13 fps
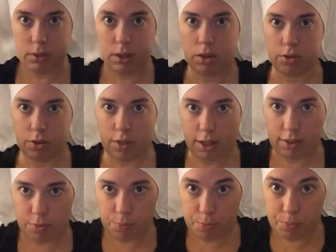So
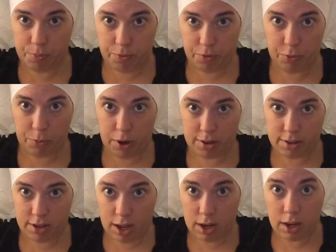that's the first part's
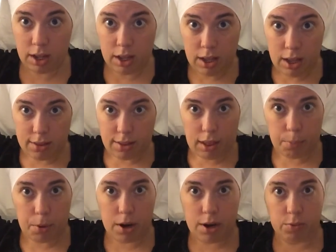done. Second
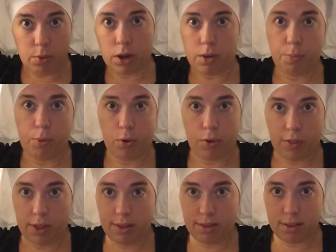part is we're going to pull
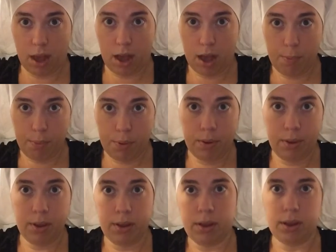this up
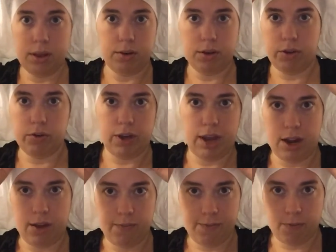to create
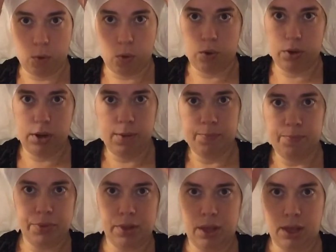a fold.
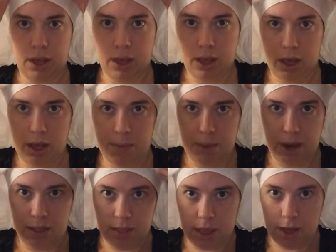And
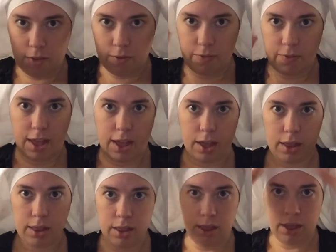in the other
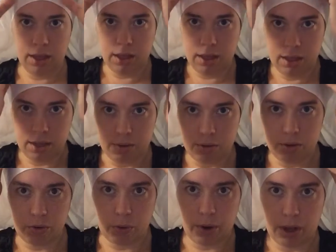veil
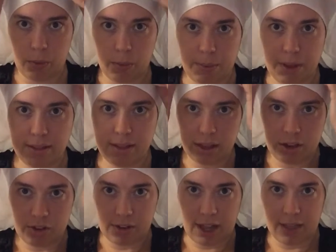tutorial, we basically
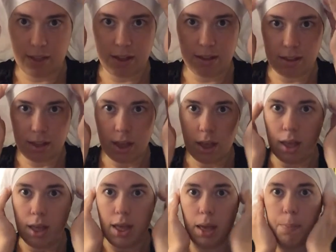just take this
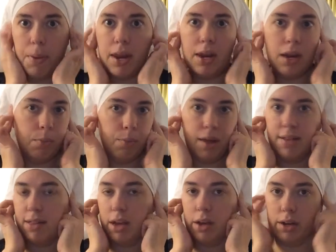and pin it into
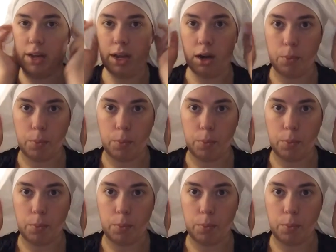place here and here.